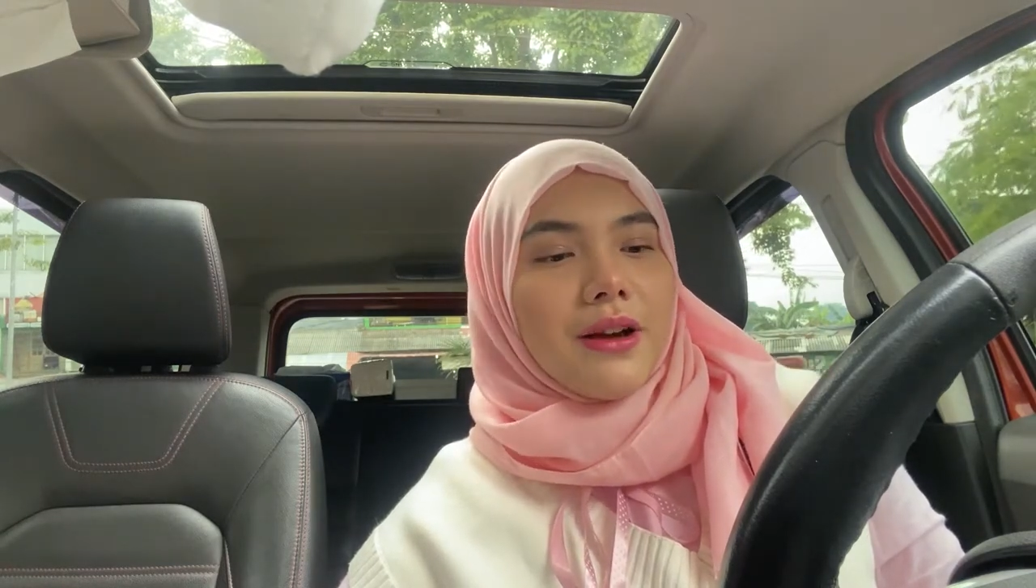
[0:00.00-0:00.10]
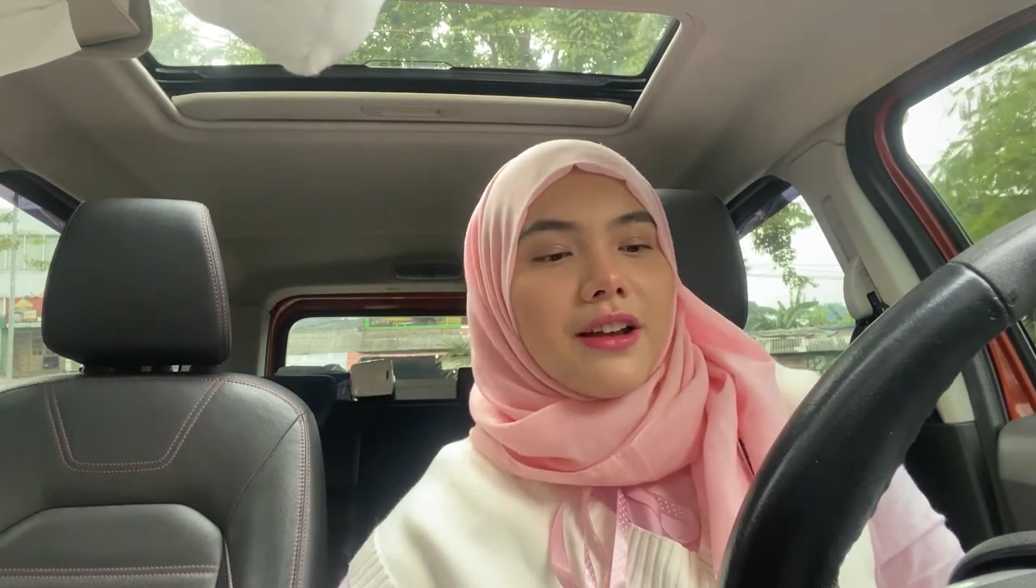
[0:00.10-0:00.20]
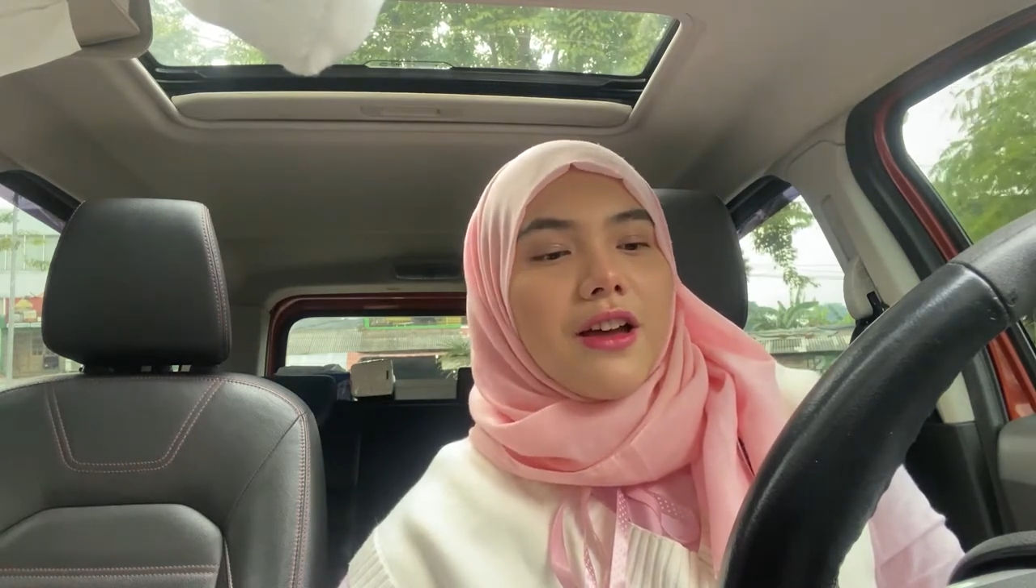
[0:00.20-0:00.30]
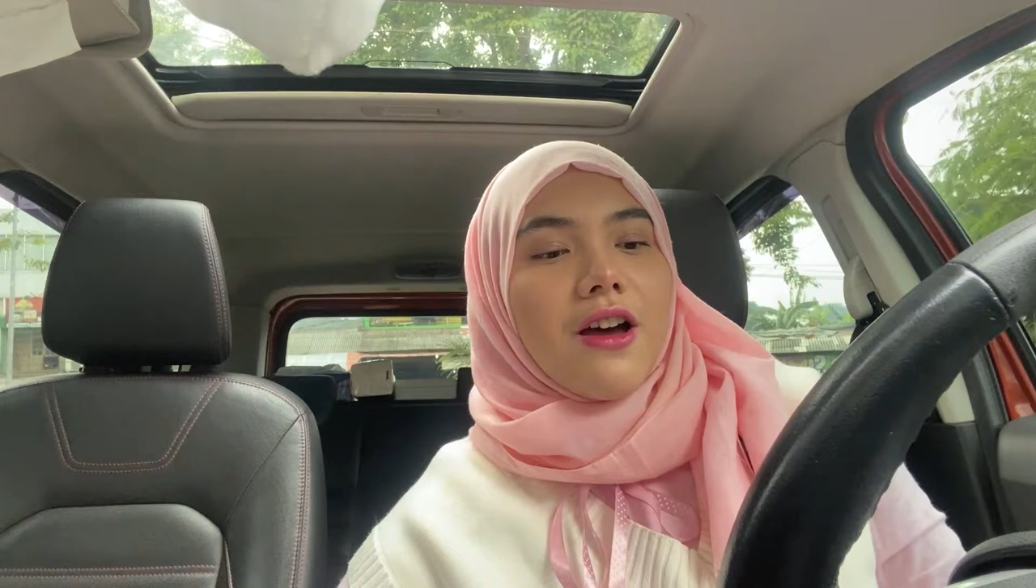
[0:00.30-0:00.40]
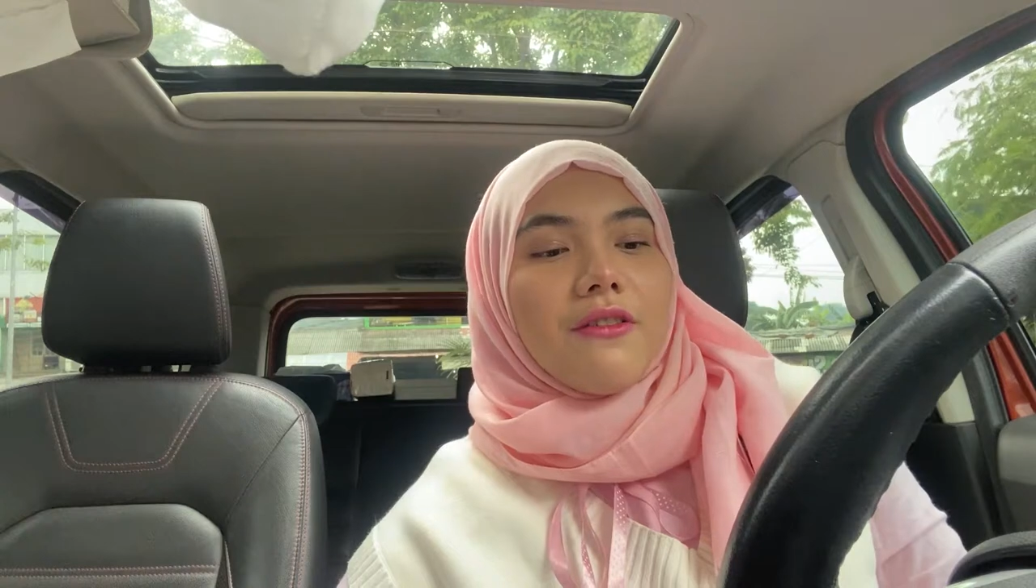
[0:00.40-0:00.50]

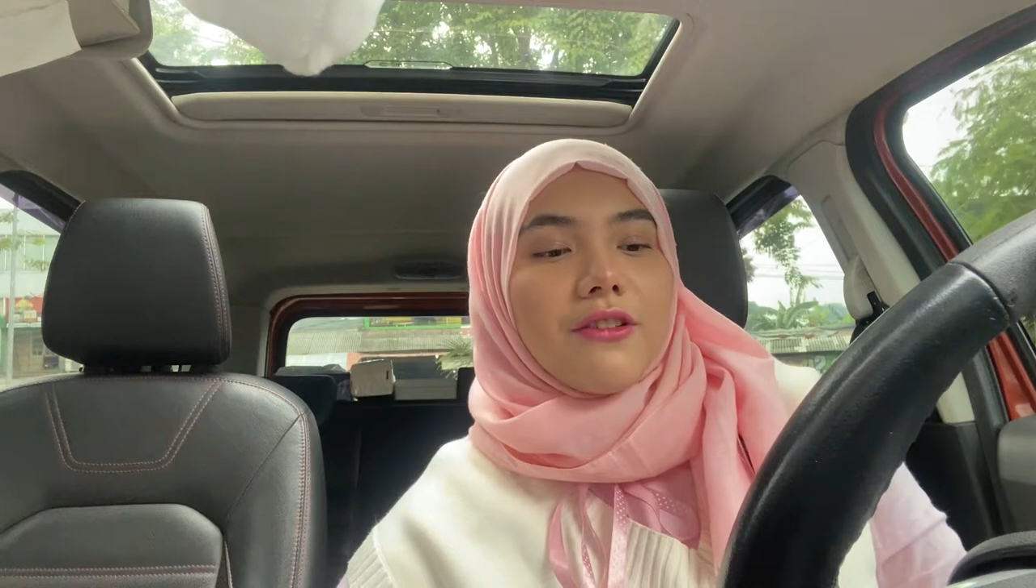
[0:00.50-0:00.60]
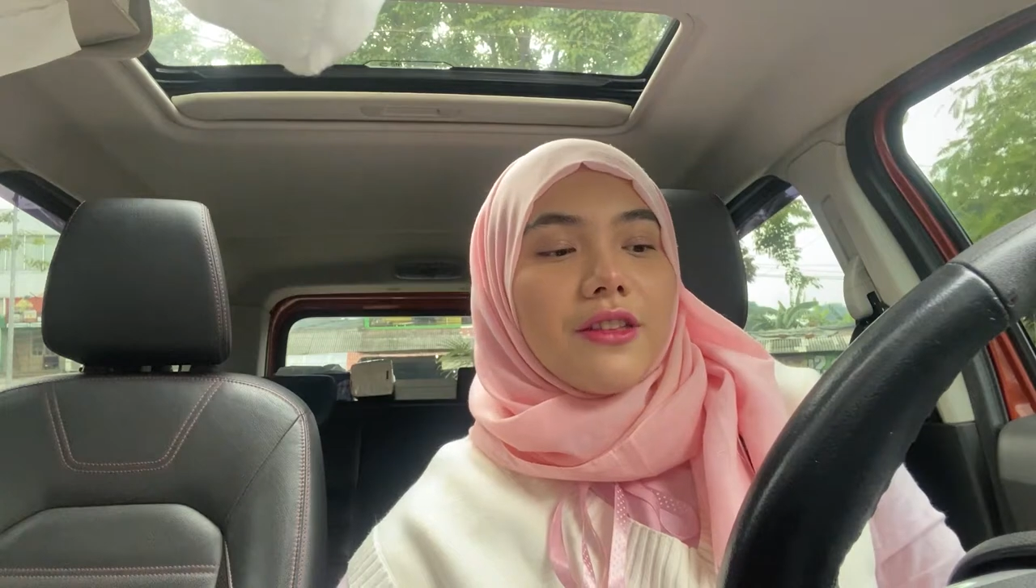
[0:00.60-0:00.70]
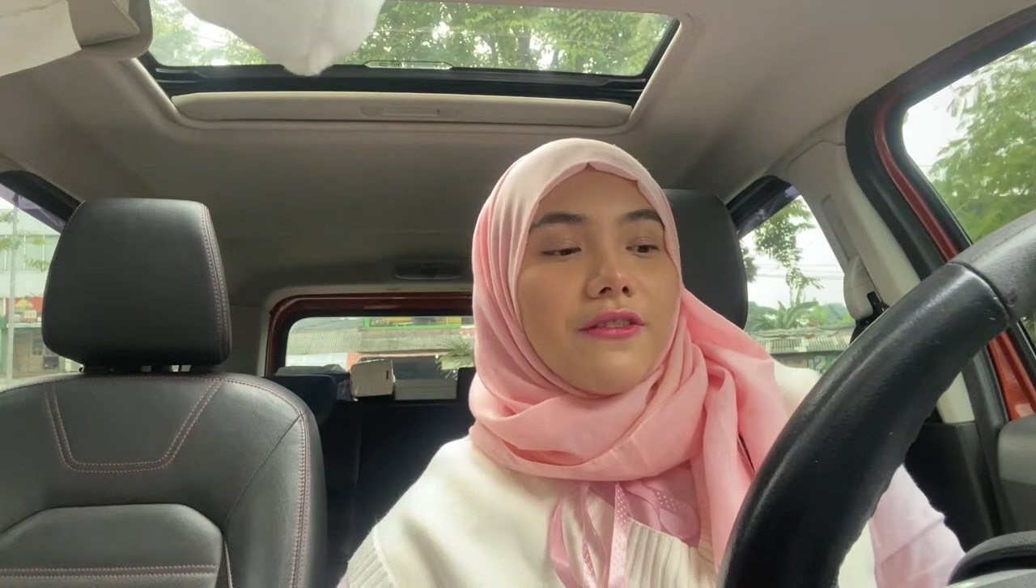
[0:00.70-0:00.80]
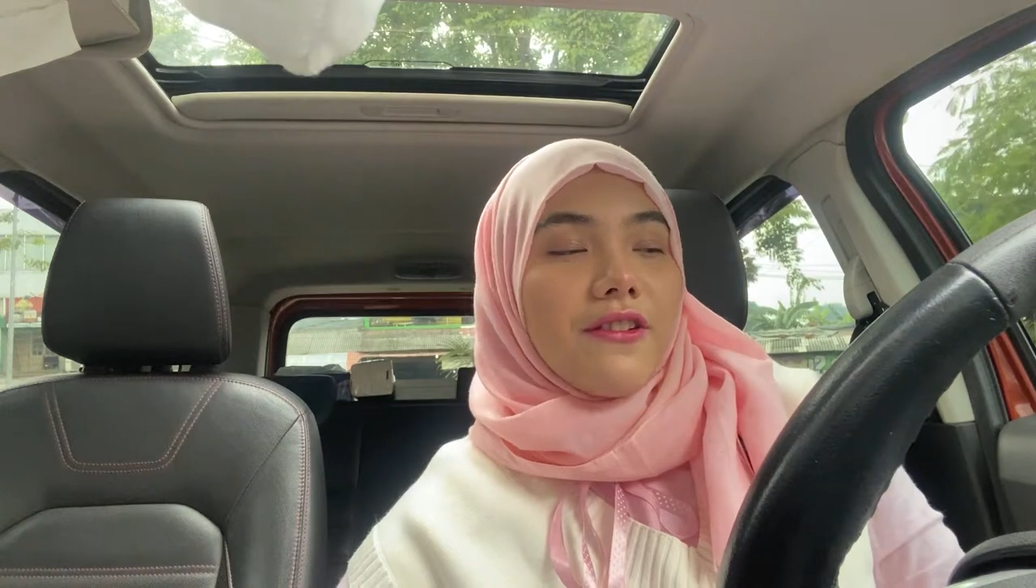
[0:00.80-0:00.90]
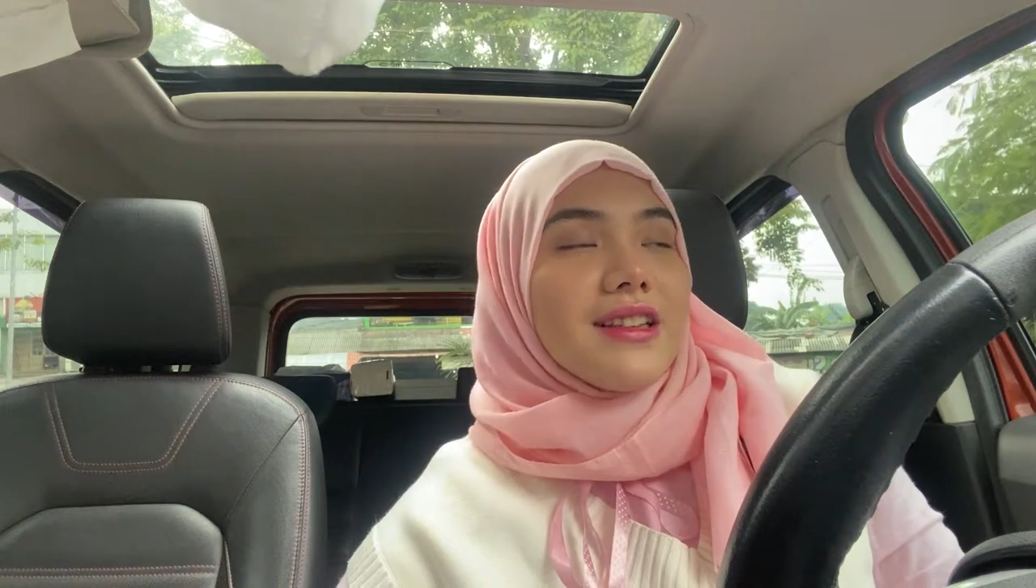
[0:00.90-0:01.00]
but for
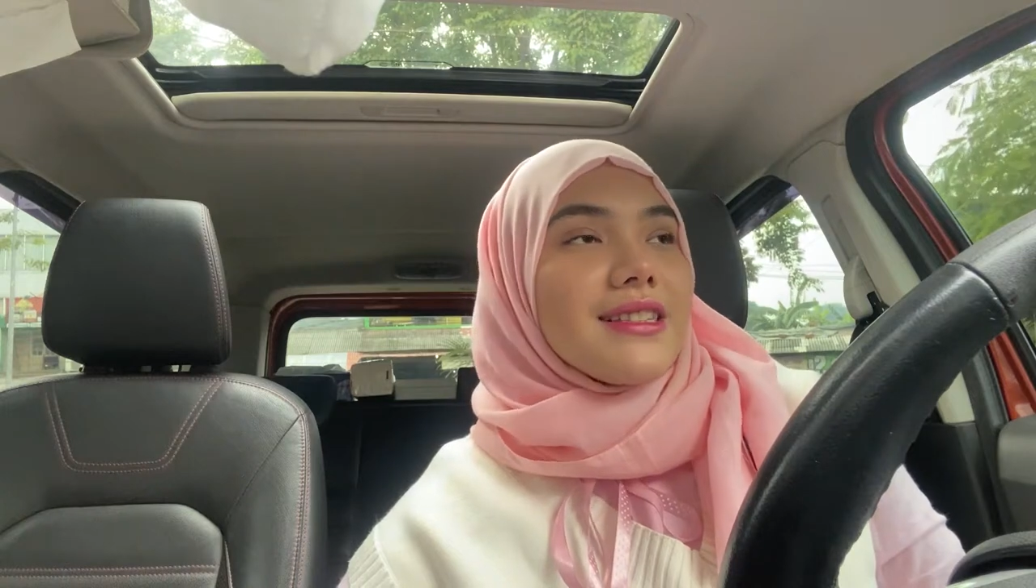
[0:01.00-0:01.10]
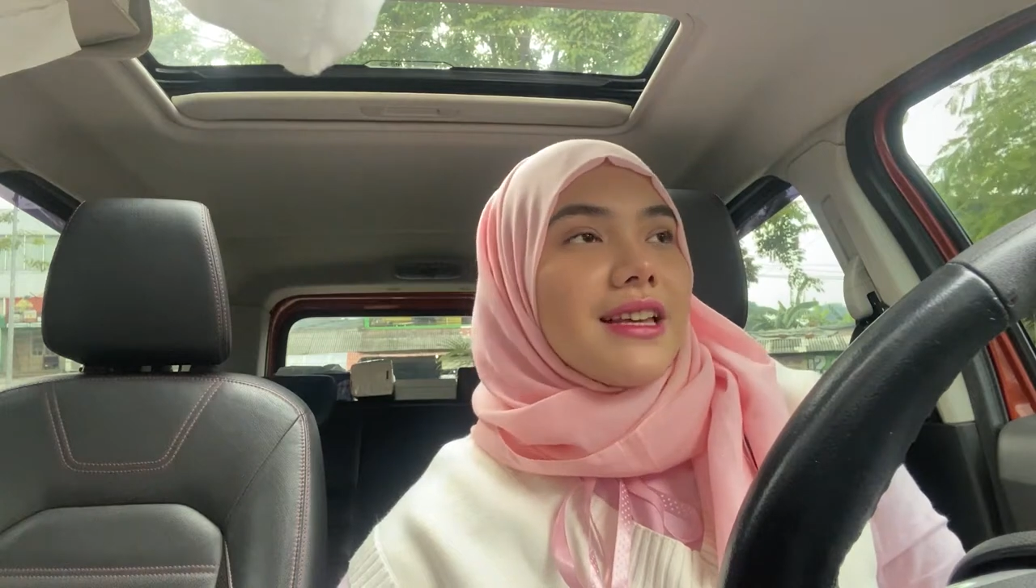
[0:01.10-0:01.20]
the first